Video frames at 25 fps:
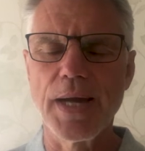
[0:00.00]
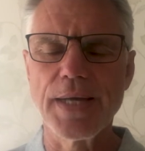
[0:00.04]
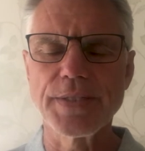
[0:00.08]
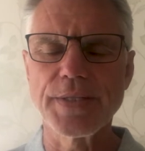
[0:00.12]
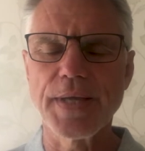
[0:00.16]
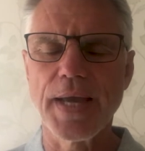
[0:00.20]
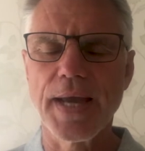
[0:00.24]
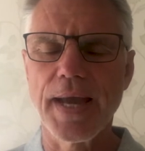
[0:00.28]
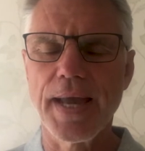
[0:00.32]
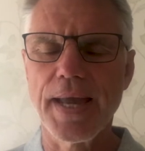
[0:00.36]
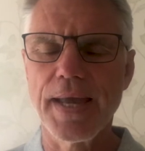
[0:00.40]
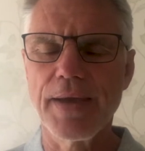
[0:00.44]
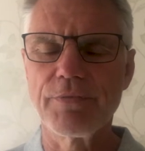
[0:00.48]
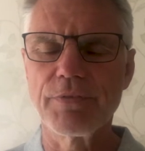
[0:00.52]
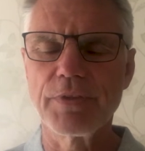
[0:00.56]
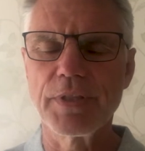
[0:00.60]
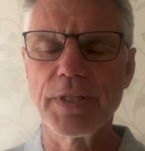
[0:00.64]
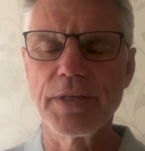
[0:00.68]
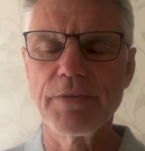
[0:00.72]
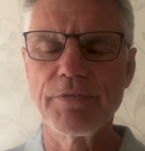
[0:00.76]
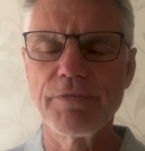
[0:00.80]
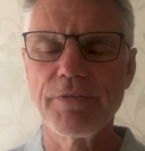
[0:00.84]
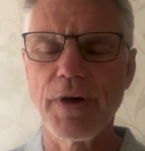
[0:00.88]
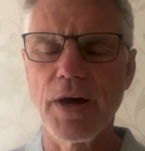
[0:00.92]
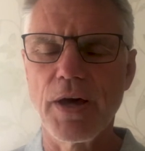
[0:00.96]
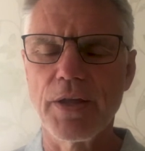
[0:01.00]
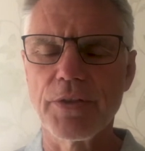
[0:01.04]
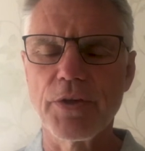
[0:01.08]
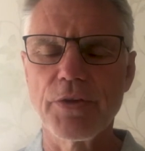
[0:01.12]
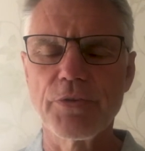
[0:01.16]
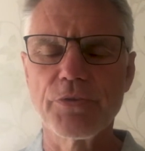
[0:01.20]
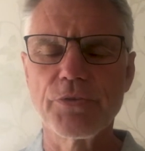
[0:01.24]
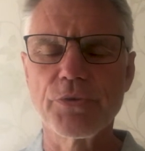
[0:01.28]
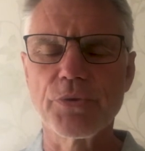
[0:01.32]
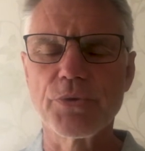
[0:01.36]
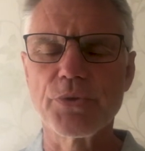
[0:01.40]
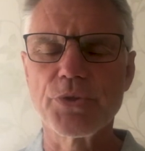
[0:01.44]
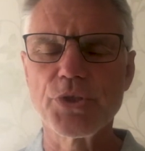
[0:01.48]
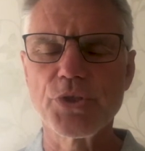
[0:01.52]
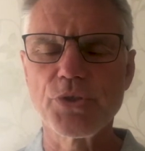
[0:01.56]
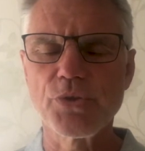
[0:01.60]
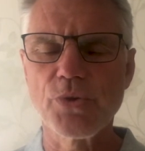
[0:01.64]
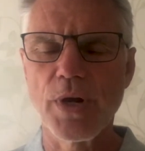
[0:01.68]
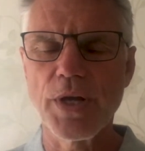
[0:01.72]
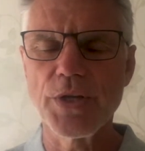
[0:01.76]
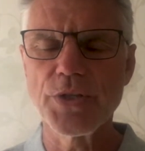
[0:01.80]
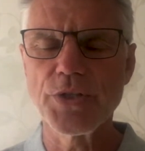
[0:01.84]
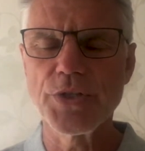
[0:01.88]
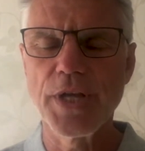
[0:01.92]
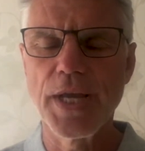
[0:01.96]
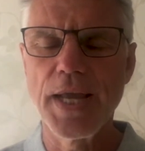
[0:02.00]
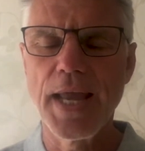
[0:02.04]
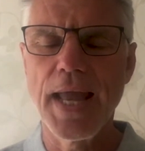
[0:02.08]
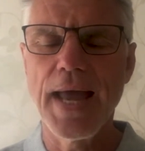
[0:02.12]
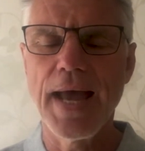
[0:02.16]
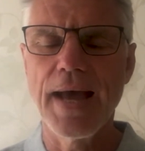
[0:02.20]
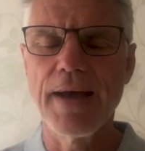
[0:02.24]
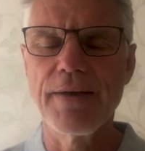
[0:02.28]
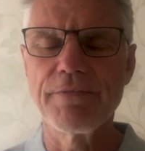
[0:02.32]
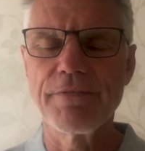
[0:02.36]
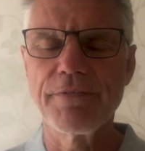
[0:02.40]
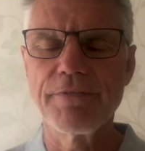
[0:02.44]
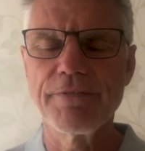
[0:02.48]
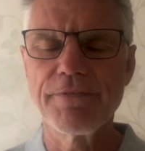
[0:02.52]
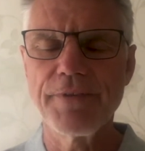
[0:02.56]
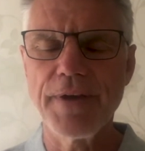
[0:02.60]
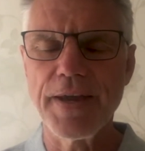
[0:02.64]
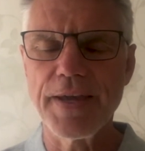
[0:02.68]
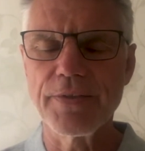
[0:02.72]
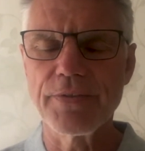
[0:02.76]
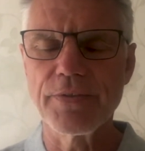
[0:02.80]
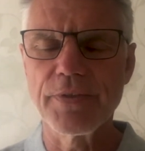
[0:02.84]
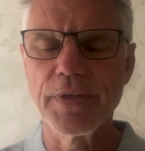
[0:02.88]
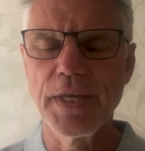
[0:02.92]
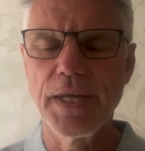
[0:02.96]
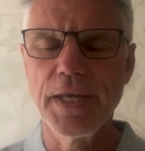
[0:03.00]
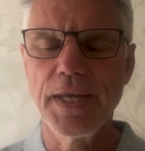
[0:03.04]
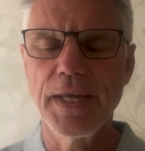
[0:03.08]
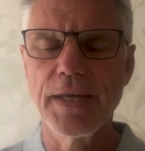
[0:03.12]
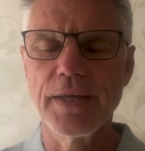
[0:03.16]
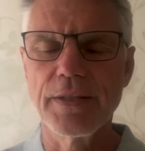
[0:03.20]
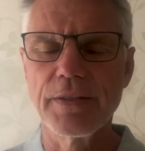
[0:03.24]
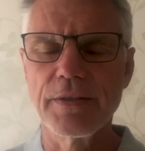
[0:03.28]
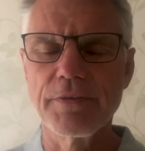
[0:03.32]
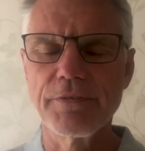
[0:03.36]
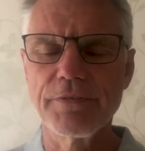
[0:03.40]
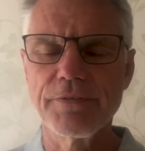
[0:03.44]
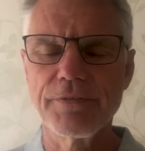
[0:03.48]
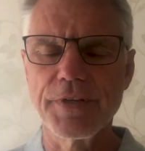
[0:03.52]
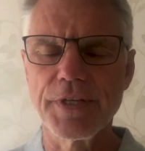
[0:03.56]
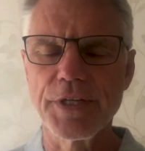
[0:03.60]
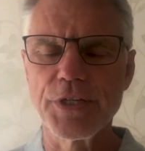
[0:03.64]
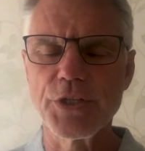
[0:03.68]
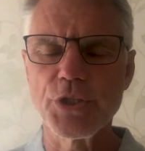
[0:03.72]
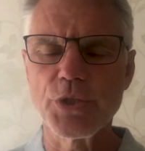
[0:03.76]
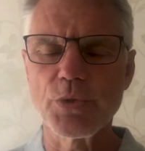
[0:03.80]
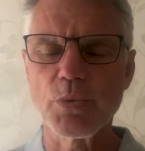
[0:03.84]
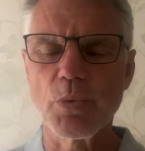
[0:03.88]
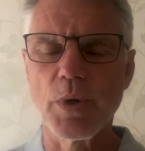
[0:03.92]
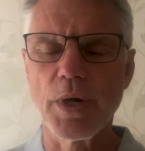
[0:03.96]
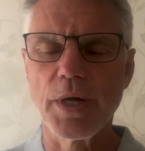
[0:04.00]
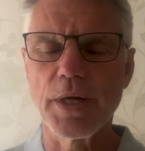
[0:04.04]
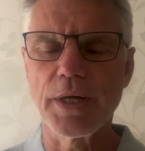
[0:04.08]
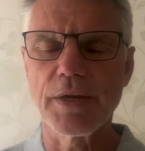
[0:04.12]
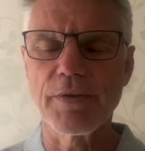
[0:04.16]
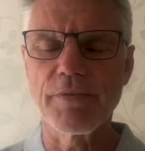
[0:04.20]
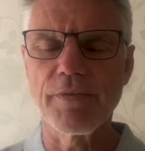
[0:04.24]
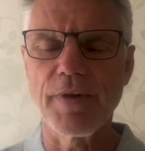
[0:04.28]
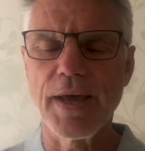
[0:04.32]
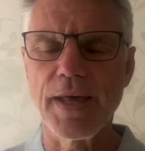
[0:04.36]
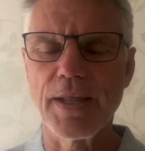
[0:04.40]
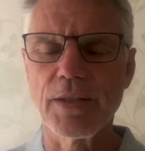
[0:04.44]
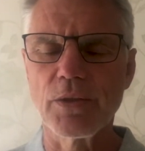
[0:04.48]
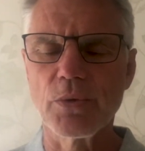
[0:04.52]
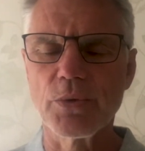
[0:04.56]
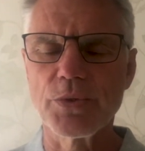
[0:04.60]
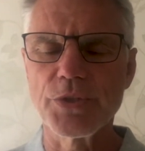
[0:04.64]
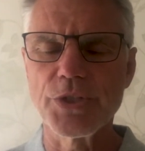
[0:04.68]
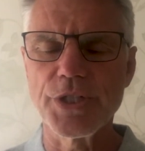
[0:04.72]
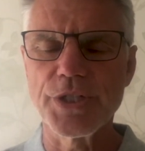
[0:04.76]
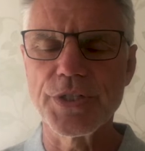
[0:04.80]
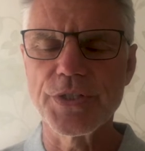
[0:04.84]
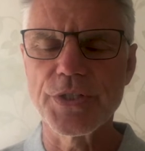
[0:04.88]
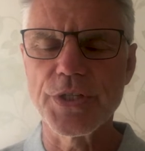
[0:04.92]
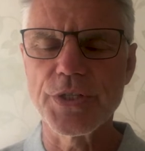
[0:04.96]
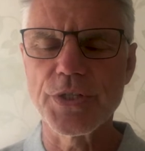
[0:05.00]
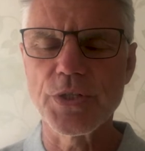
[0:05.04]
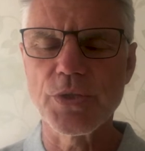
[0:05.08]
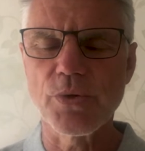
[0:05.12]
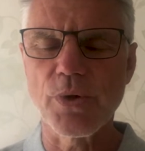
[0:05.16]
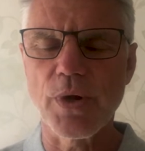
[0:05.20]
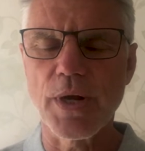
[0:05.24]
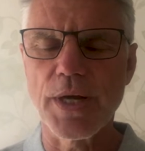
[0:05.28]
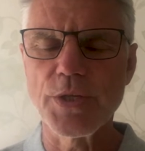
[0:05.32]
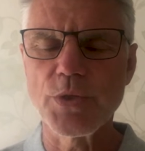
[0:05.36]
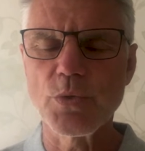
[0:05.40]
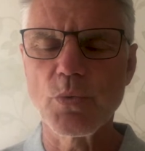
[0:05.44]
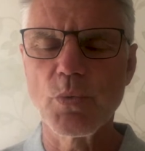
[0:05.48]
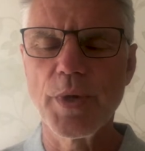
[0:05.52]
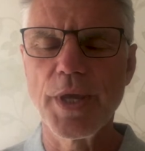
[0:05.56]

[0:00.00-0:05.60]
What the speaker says: as our Heavenly Father through trust and faith in the finished work of our Lord Jesus Christ.